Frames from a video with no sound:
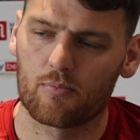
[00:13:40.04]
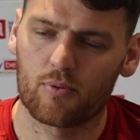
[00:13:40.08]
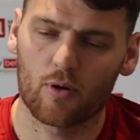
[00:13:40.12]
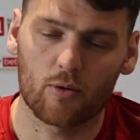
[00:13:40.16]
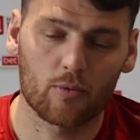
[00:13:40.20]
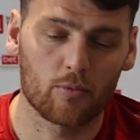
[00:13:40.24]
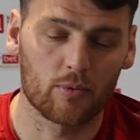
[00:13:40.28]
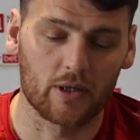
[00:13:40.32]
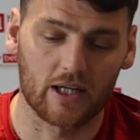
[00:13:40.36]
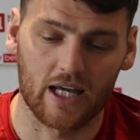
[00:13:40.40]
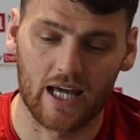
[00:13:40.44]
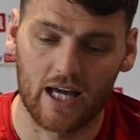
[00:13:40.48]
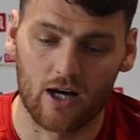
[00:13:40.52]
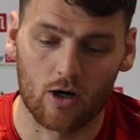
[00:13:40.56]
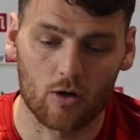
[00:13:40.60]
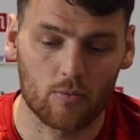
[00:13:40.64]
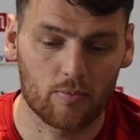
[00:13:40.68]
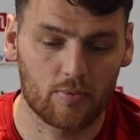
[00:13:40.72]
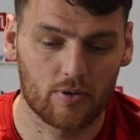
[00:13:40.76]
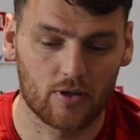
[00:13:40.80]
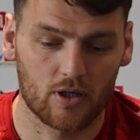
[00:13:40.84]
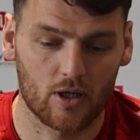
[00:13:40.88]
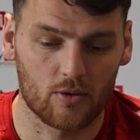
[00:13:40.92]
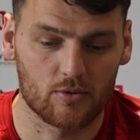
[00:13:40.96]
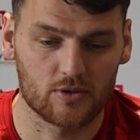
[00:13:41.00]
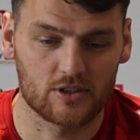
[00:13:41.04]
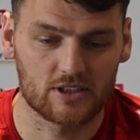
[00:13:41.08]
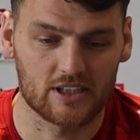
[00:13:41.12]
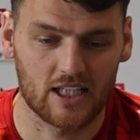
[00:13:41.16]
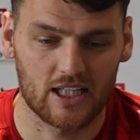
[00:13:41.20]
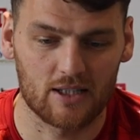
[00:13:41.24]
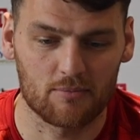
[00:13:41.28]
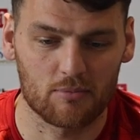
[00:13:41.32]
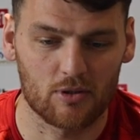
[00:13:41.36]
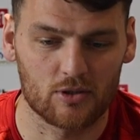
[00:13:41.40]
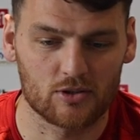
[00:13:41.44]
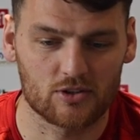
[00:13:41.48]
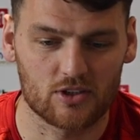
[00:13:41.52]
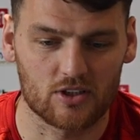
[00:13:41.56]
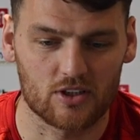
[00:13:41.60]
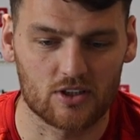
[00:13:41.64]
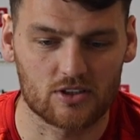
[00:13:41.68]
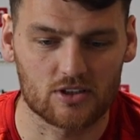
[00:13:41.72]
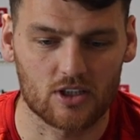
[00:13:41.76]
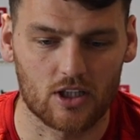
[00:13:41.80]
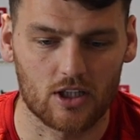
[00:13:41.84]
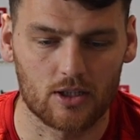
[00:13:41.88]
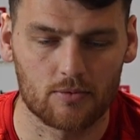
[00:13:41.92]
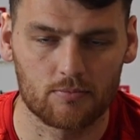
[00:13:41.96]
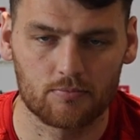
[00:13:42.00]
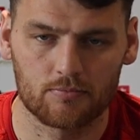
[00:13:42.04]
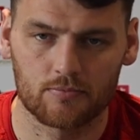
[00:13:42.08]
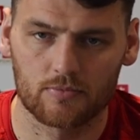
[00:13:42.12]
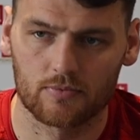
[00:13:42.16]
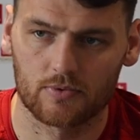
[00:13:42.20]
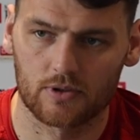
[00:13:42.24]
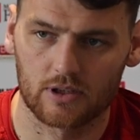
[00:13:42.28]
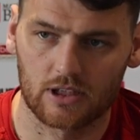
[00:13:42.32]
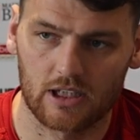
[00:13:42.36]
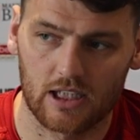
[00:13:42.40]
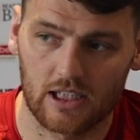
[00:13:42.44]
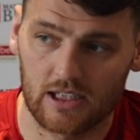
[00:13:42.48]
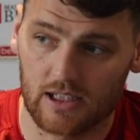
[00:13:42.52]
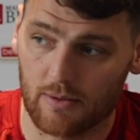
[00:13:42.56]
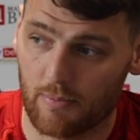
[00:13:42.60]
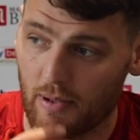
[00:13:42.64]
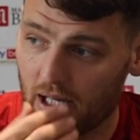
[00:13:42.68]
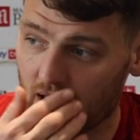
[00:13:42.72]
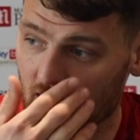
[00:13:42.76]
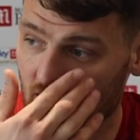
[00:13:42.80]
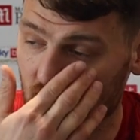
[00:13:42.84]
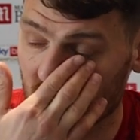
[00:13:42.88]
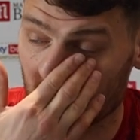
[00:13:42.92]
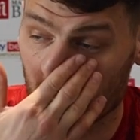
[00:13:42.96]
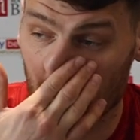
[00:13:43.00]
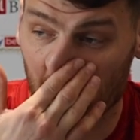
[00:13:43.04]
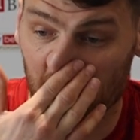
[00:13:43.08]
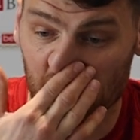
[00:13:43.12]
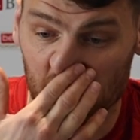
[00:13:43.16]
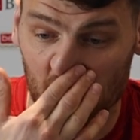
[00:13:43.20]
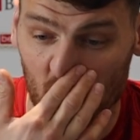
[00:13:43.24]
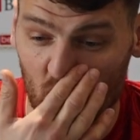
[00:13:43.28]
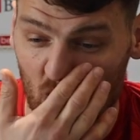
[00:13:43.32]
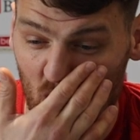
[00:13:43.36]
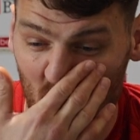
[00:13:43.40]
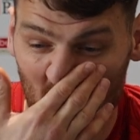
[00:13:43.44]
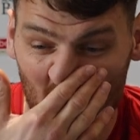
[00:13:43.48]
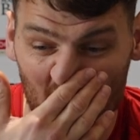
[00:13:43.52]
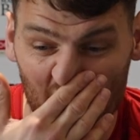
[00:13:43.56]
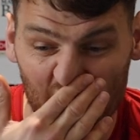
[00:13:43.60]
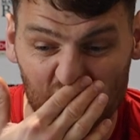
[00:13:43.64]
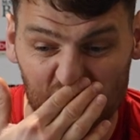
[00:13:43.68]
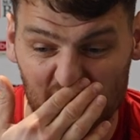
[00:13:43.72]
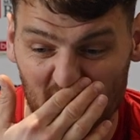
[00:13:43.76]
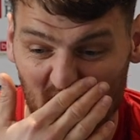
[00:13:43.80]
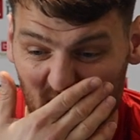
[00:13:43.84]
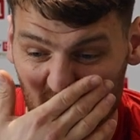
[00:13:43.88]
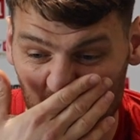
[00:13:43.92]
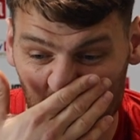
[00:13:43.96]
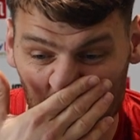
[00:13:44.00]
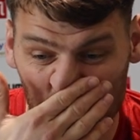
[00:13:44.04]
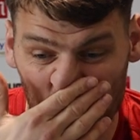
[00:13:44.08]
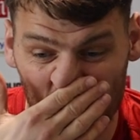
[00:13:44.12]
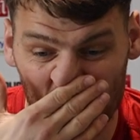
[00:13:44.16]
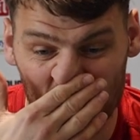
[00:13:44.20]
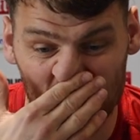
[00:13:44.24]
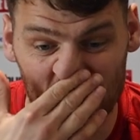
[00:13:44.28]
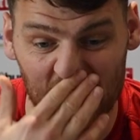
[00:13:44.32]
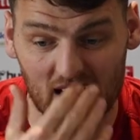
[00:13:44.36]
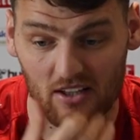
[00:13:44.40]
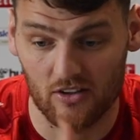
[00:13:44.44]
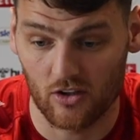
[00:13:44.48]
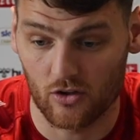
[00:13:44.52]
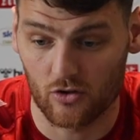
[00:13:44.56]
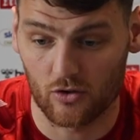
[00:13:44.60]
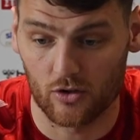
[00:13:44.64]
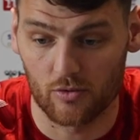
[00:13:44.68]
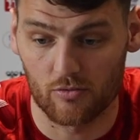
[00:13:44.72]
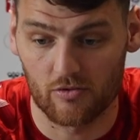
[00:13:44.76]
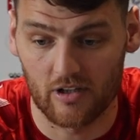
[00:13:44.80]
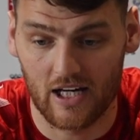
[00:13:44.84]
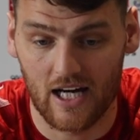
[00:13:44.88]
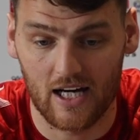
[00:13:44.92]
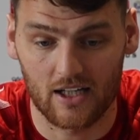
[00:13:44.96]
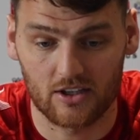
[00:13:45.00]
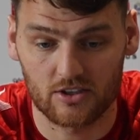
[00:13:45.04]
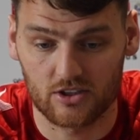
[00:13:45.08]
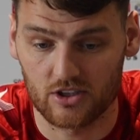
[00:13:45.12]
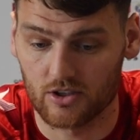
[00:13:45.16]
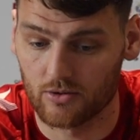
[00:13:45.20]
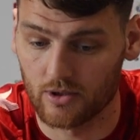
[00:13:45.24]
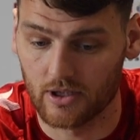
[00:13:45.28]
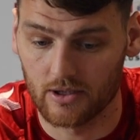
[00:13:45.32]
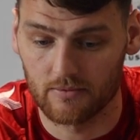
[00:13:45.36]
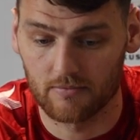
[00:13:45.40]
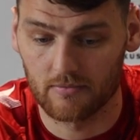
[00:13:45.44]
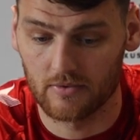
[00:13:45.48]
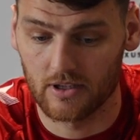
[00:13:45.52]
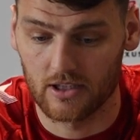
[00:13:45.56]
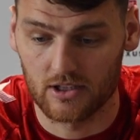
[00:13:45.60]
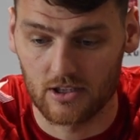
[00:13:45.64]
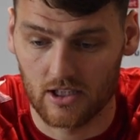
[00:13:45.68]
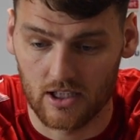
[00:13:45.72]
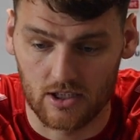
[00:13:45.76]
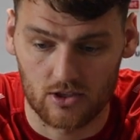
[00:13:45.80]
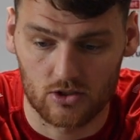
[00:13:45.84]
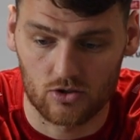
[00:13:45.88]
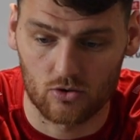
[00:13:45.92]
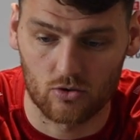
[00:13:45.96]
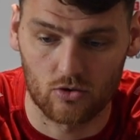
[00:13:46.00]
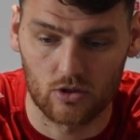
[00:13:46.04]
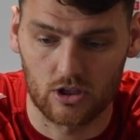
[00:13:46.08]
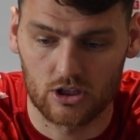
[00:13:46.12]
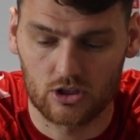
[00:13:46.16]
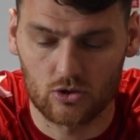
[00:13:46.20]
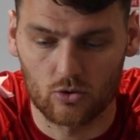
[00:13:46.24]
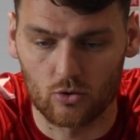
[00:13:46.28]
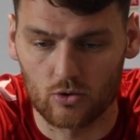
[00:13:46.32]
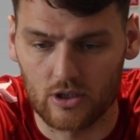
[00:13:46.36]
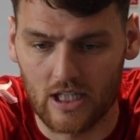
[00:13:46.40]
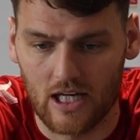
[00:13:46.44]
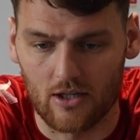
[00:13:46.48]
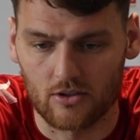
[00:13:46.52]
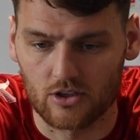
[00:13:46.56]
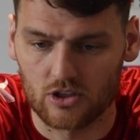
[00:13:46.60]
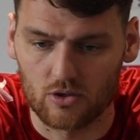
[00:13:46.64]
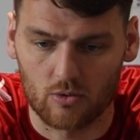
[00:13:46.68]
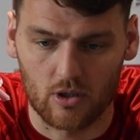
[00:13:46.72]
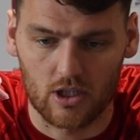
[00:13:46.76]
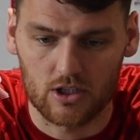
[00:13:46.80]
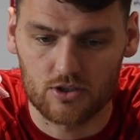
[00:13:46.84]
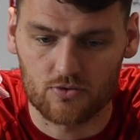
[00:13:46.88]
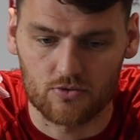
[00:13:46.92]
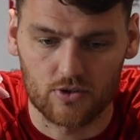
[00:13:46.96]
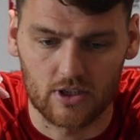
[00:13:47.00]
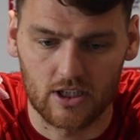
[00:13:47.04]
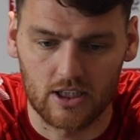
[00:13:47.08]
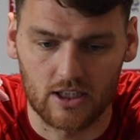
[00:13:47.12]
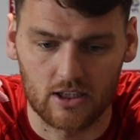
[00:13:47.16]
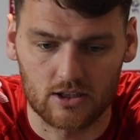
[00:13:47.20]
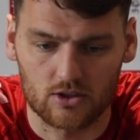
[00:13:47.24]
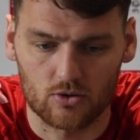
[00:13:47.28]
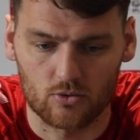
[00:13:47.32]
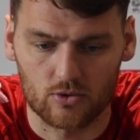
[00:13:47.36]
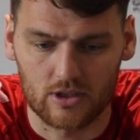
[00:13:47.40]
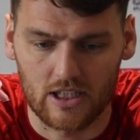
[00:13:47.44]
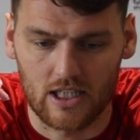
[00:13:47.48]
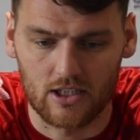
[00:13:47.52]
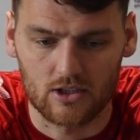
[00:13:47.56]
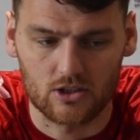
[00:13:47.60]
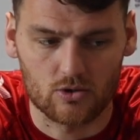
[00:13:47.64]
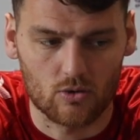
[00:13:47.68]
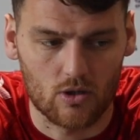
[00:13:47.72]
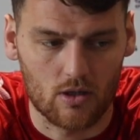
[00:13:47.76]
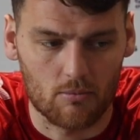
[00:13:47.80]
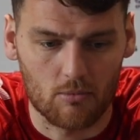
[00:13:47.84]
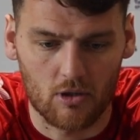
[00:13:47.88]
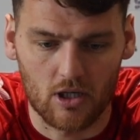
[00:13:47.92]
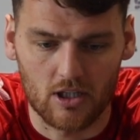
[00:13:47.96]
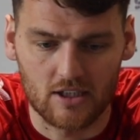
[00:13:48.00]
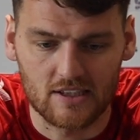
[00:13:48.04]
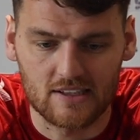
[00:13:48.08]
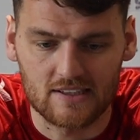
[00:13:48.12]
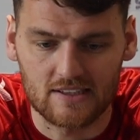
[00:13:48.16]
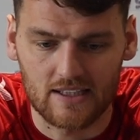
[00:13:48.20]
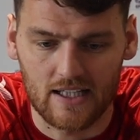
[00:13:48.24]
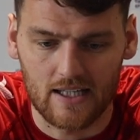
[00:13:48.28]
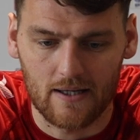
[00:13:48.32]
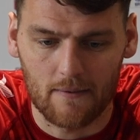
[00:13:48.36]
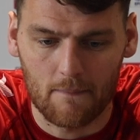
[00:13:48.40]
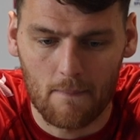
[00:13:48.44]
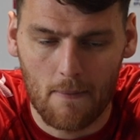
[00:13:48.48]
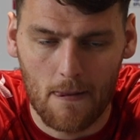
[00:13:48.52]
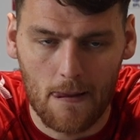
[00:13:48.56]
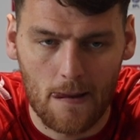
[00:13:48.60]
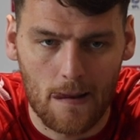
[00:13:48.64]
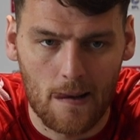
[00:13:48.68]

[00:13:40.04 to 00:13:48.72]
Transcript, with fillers: probably a help, I would say, most of the time. It, it depends. It depends on what work's done. Depends how the group reacts to it. That's all. It's all down to us, really. It's all down to our mindset